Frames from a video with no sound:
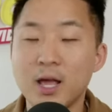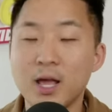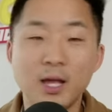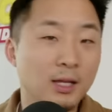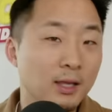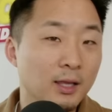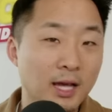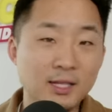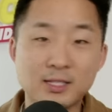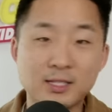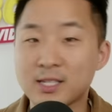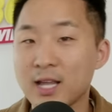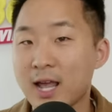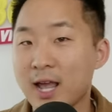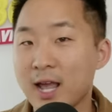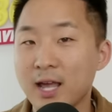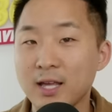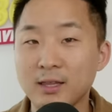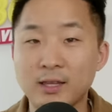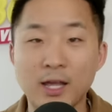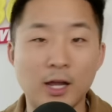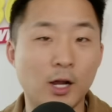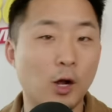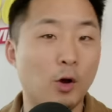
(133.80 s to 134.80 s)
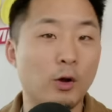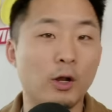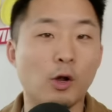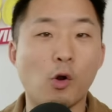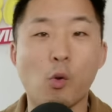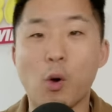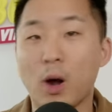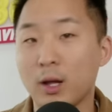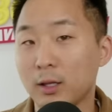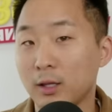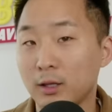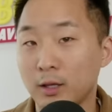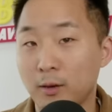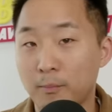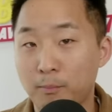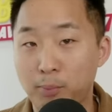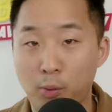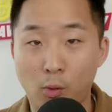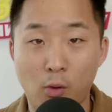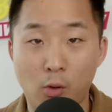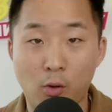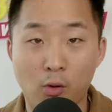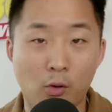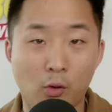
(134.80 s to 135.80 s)
Let's say they go to Kuala
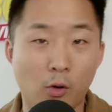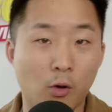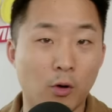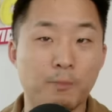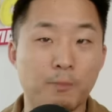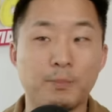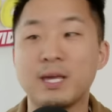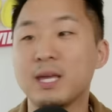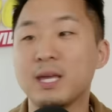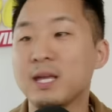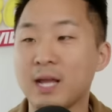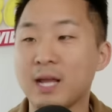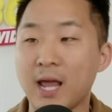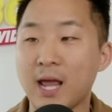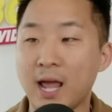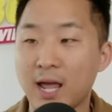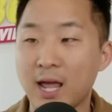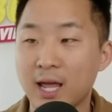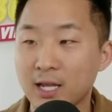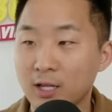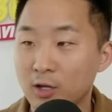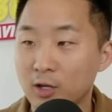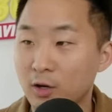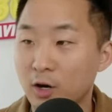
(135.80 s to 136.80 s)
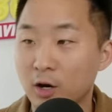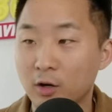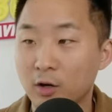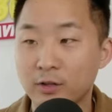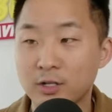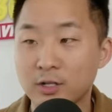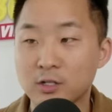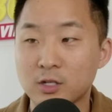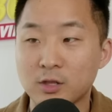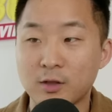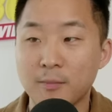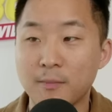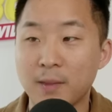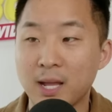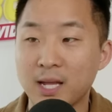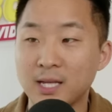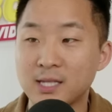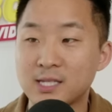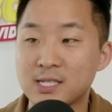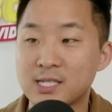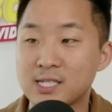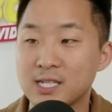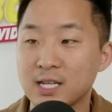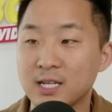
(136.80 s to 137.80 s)
Lumpur or Penang. You know, these are the
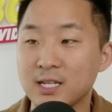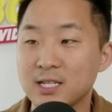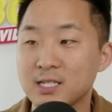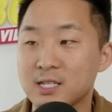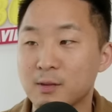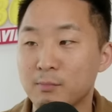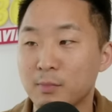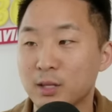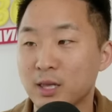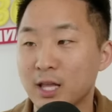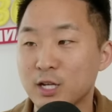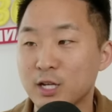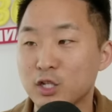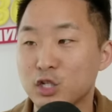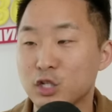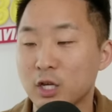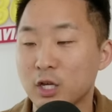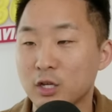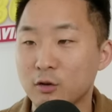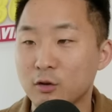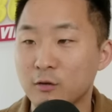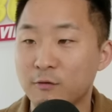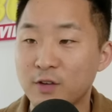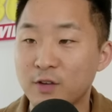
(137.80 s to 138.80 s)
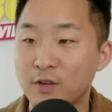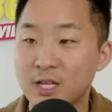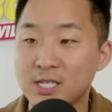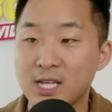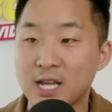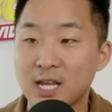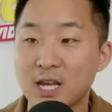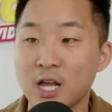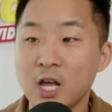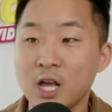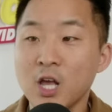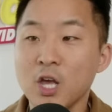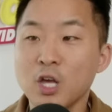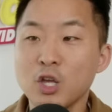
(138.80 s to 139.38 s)
main cities in Malaysia that you'd visit.